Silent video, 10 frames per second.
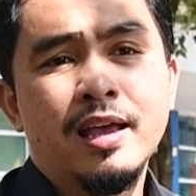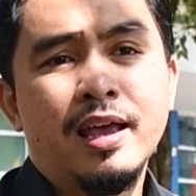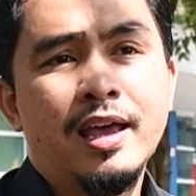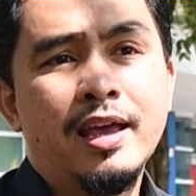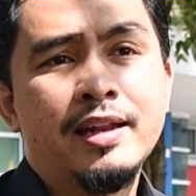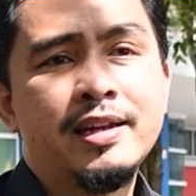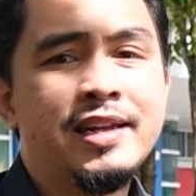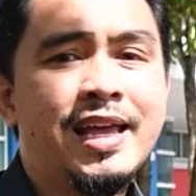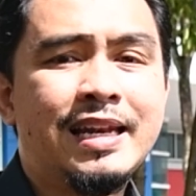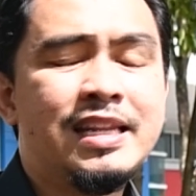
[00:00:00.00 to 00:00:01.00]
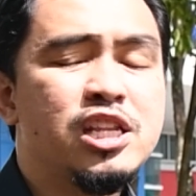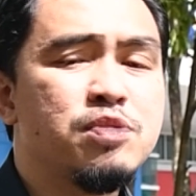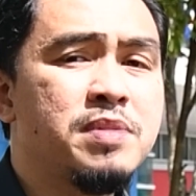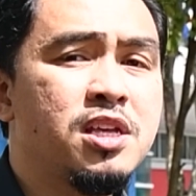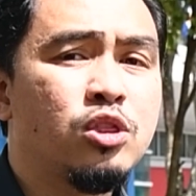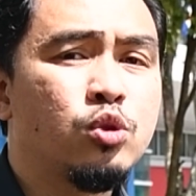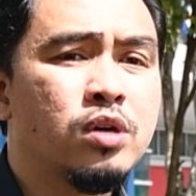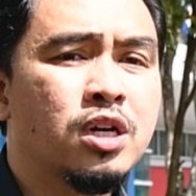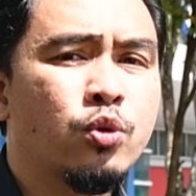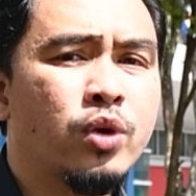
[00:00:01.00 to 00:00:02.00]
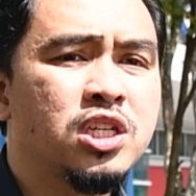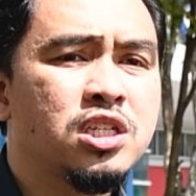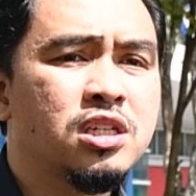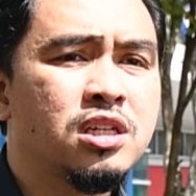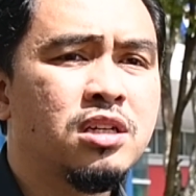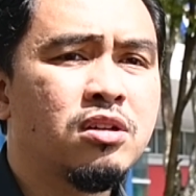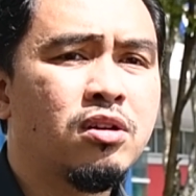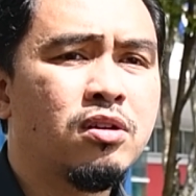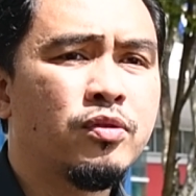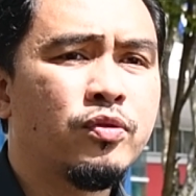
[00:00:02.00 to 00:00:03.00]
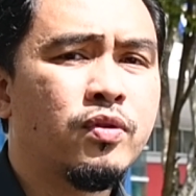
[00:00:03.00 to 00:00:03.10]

And that led me to a question of